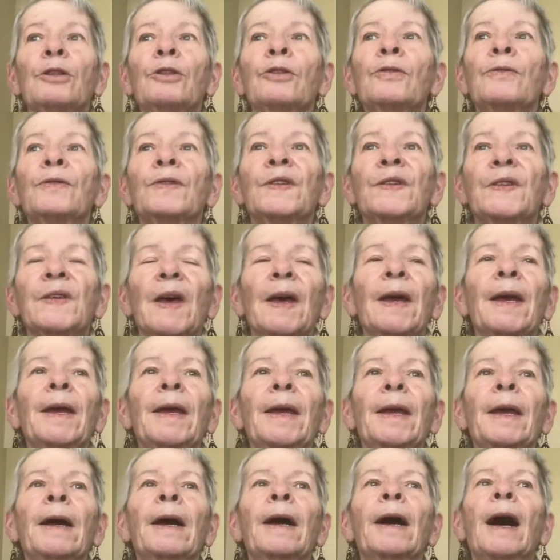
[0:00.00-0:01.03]
to
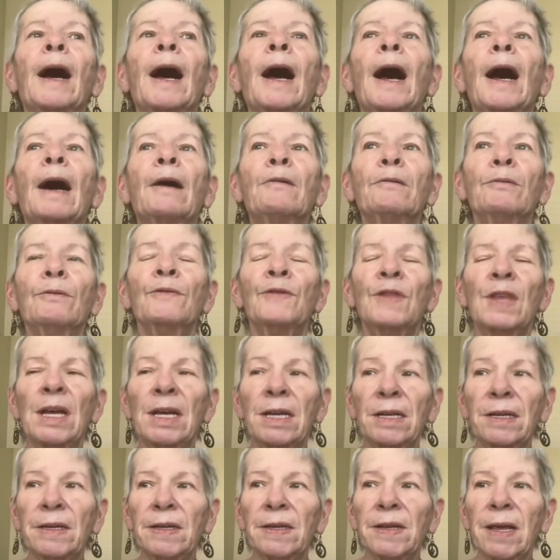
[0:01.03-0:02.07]
say how
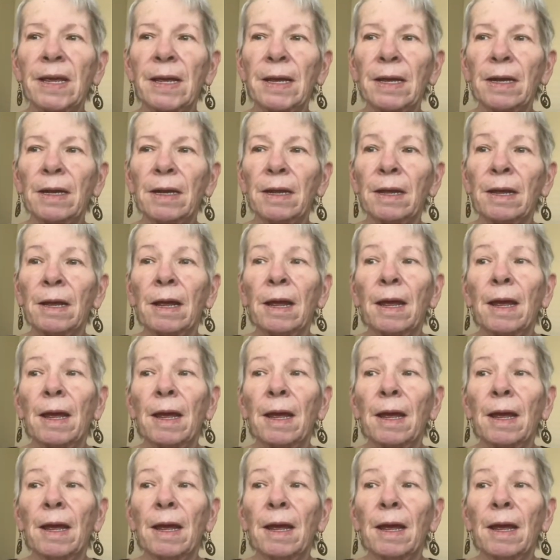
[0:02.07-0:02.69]
they see it.